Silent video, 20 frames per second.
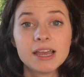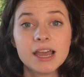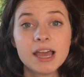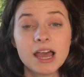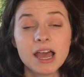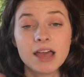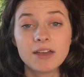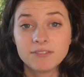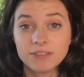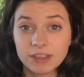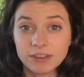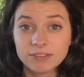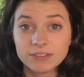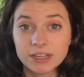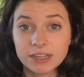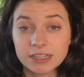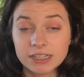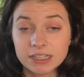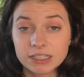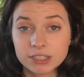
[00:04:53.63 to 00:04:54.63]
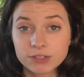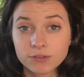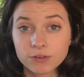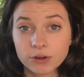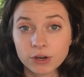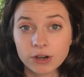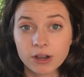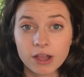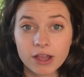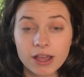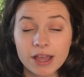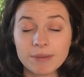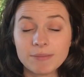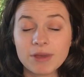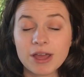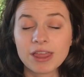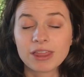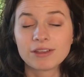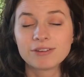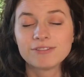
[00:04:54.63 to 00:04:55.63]
of gift ideas for
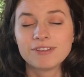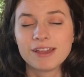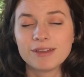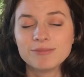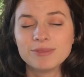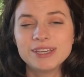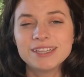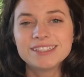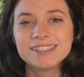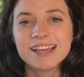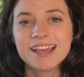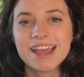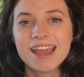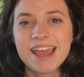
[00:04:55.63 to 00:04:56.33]
other families.